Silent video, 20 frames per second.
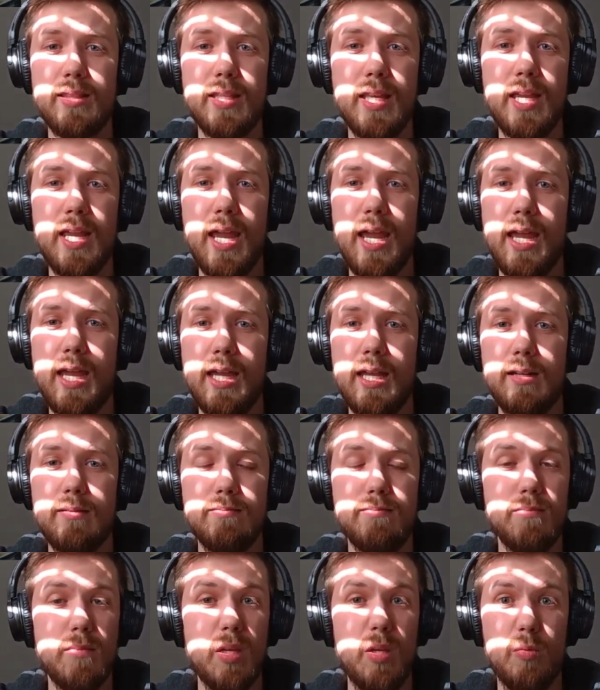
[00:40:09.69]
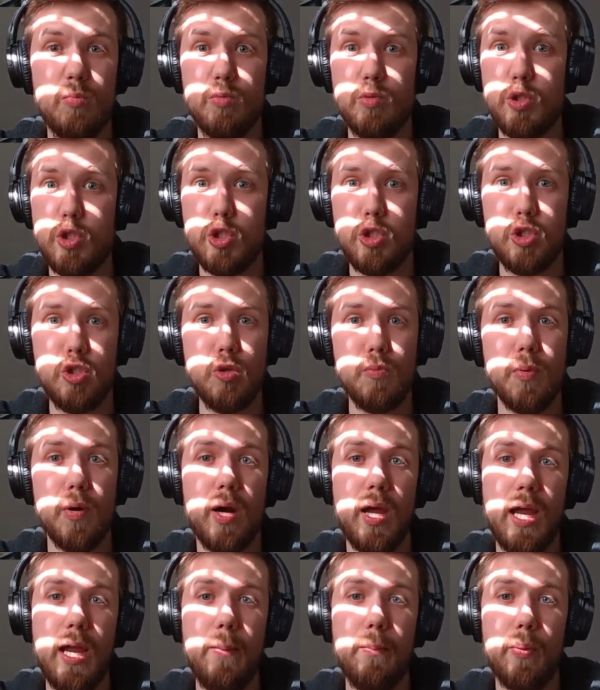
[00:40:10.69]
they had a super
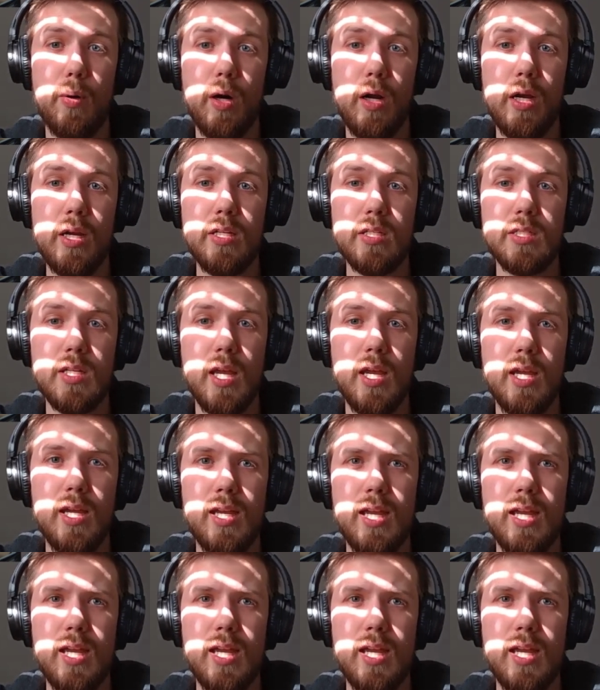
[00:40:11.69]
high price,